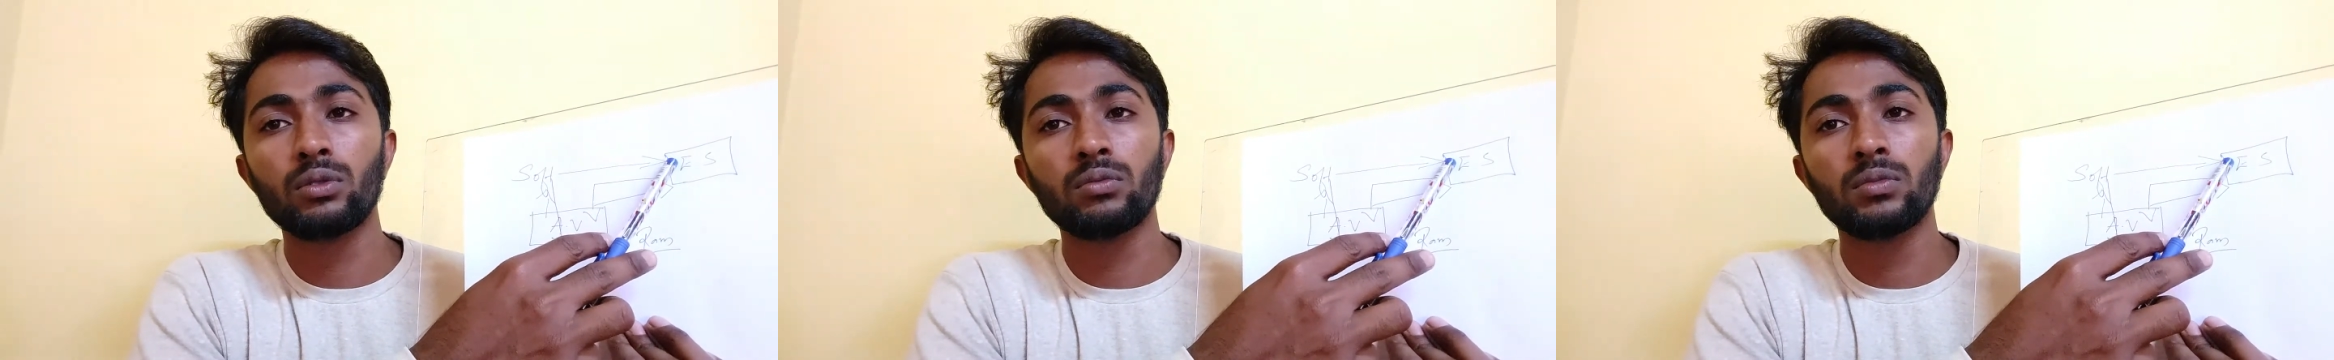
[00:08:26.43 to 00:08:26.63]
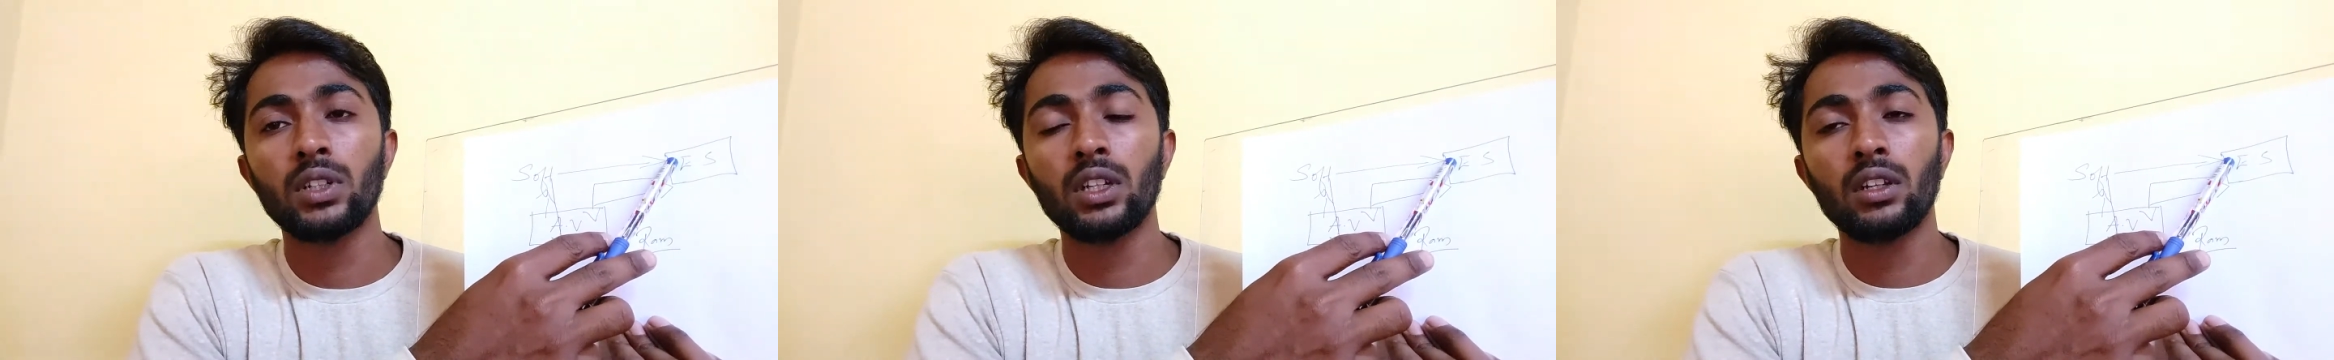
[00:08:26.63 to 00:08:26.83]

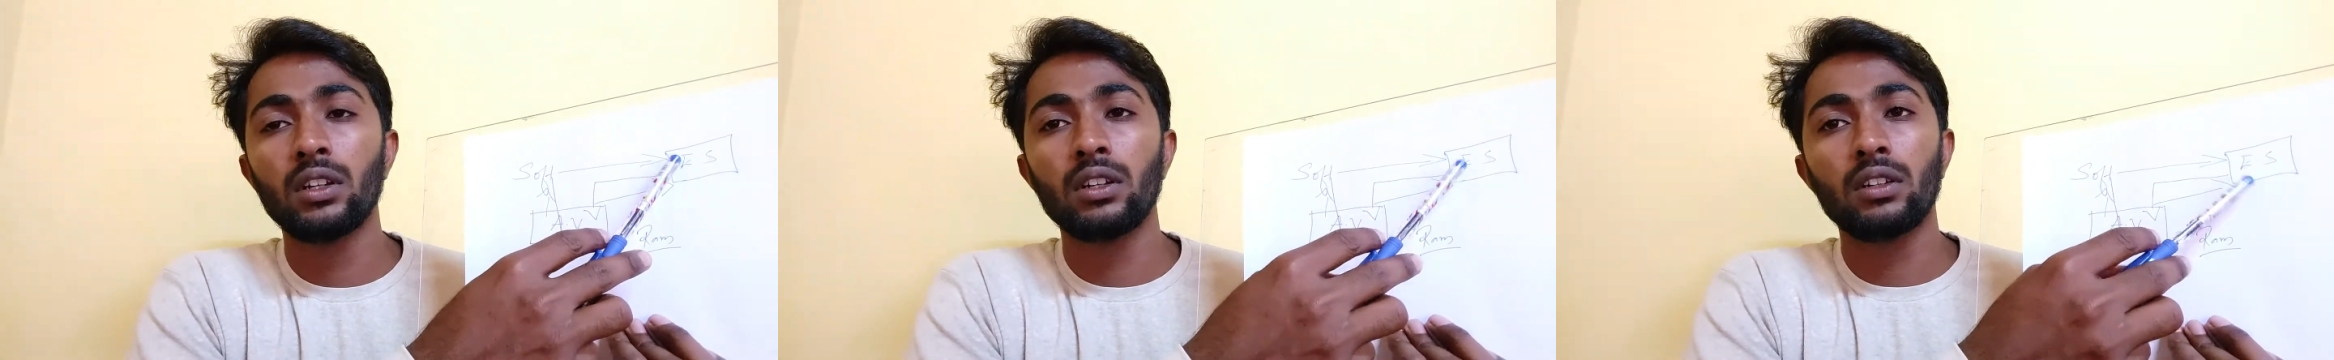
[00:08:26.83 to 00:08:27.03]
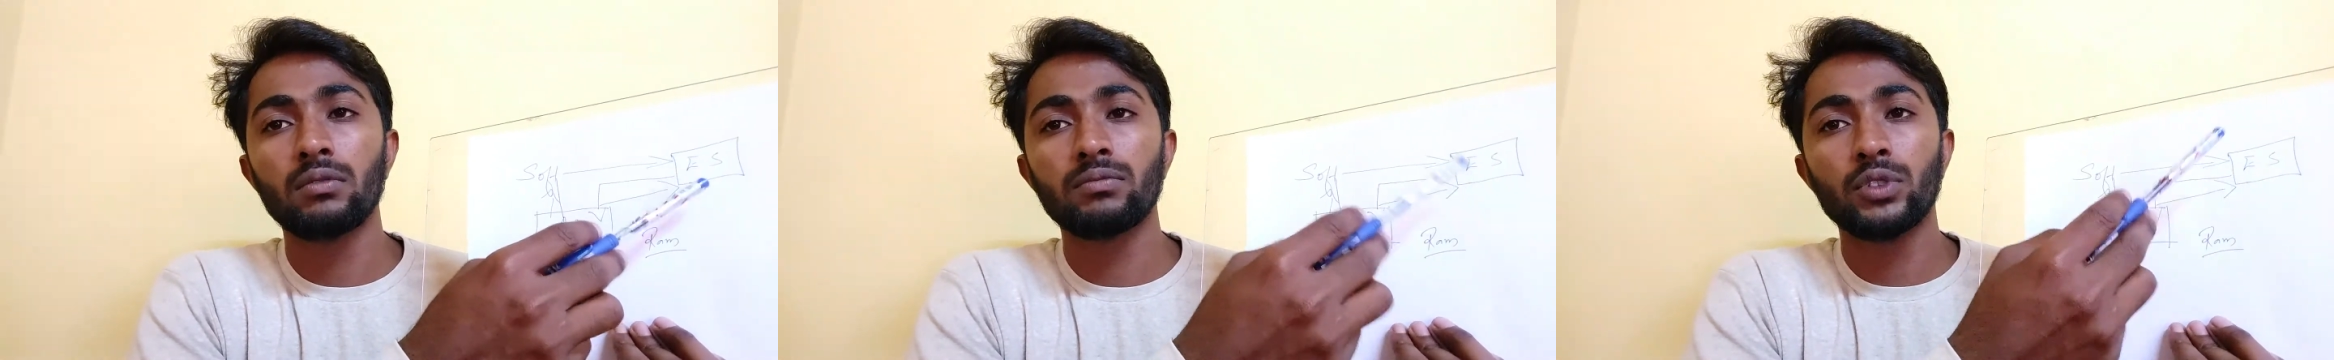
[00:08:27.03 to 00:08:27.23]
to
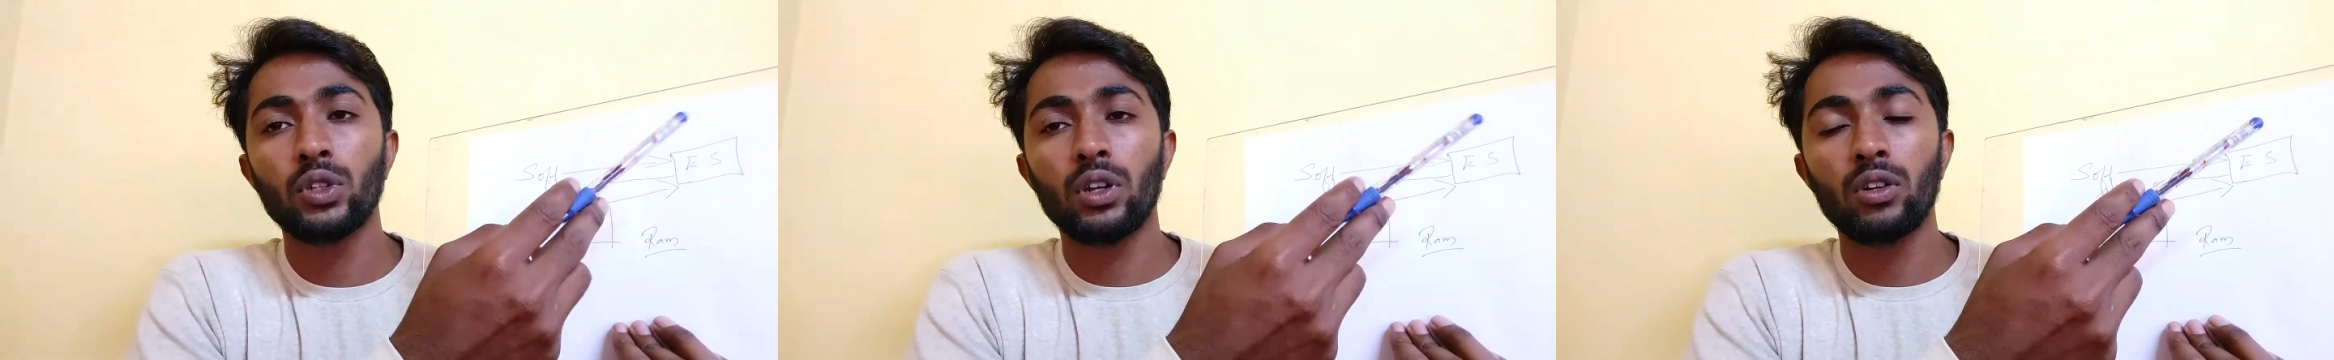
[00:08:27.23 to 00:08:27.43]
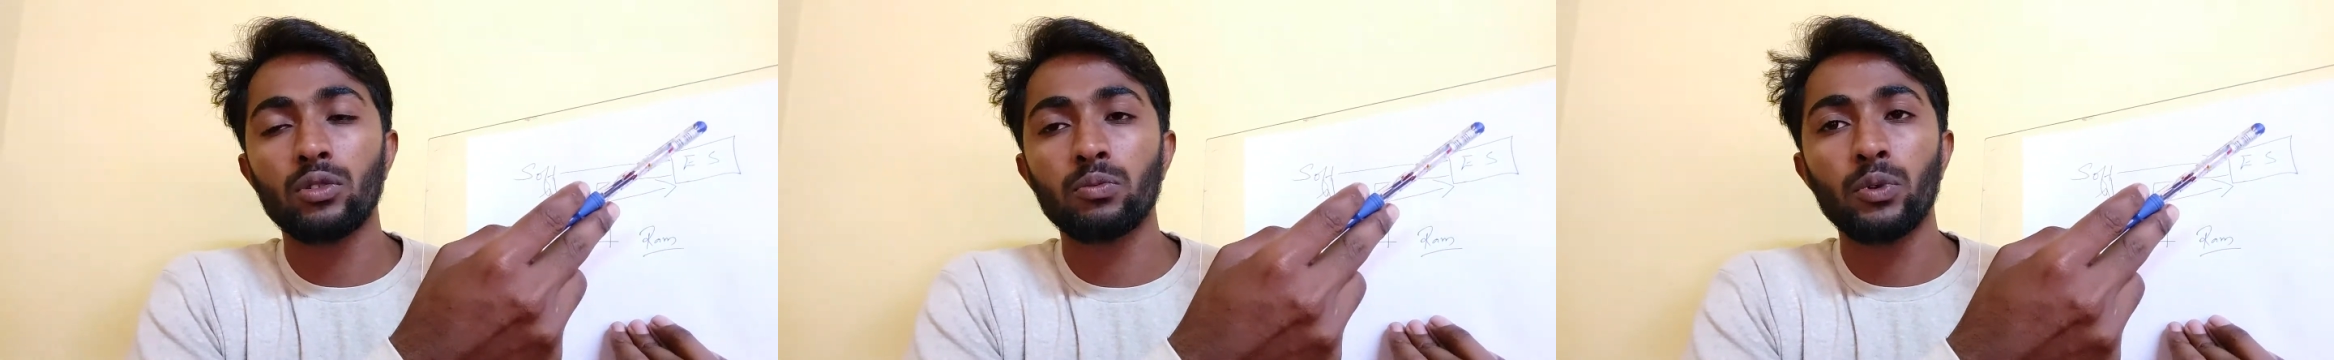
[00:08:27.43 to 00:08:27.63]

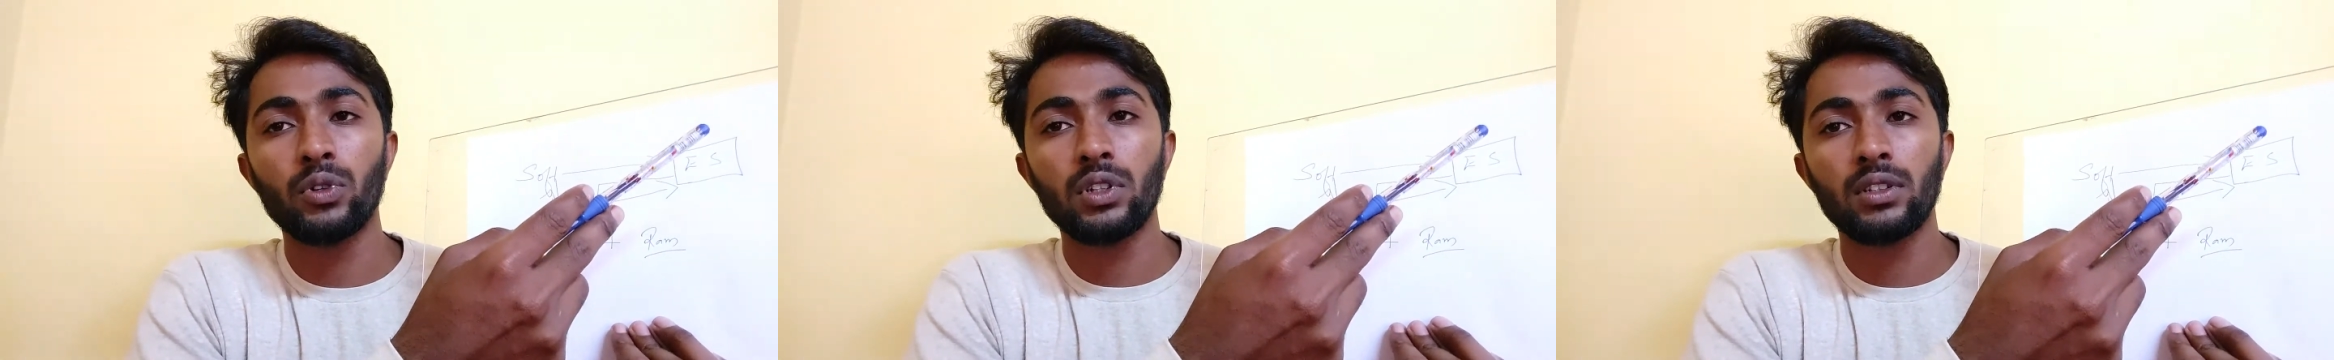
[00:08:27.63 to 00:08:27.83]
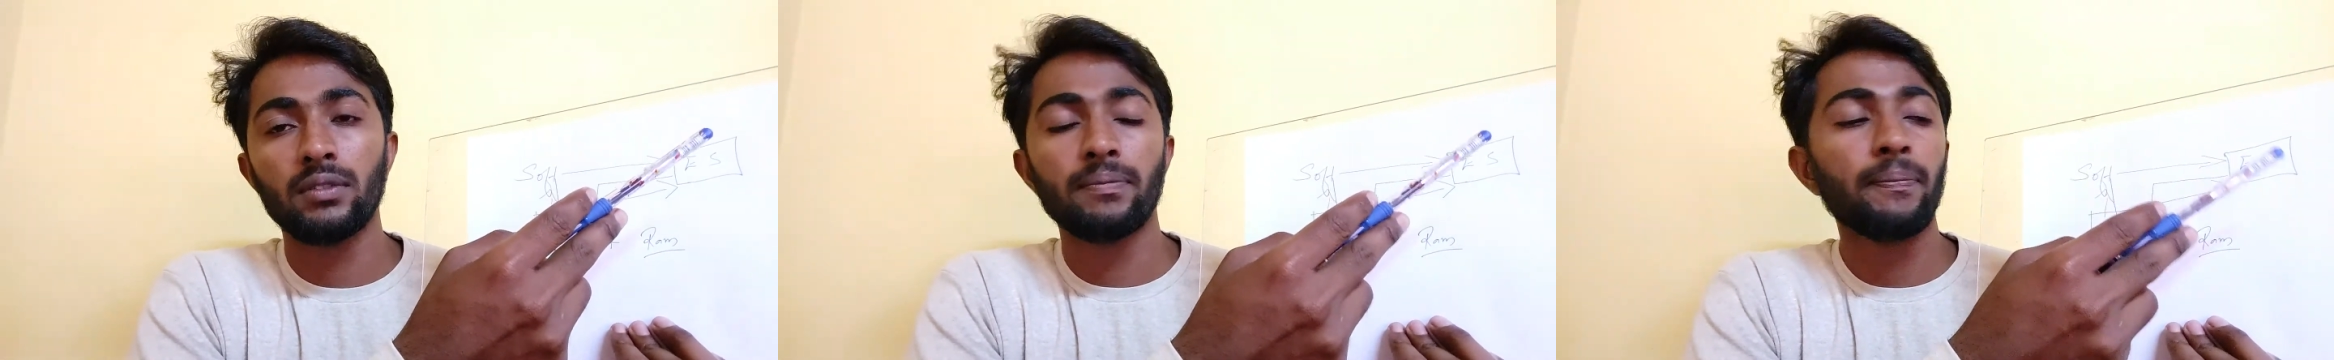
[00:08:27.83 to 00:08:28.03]
your
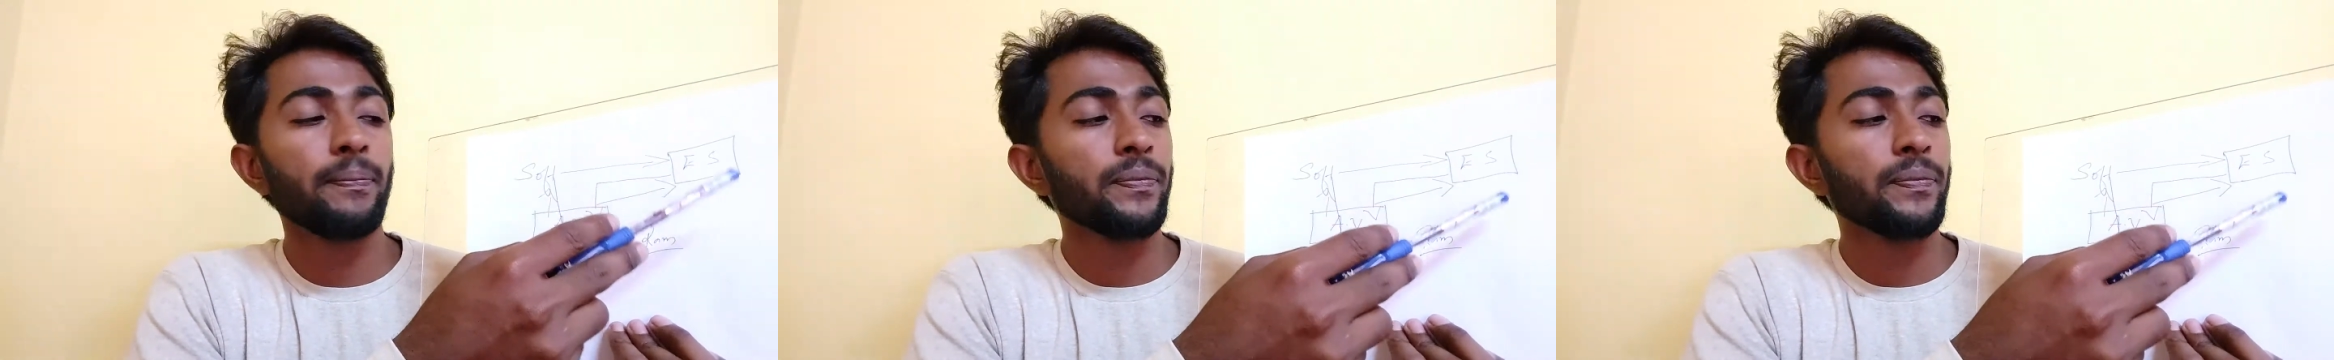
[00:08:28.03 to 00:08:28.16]
output.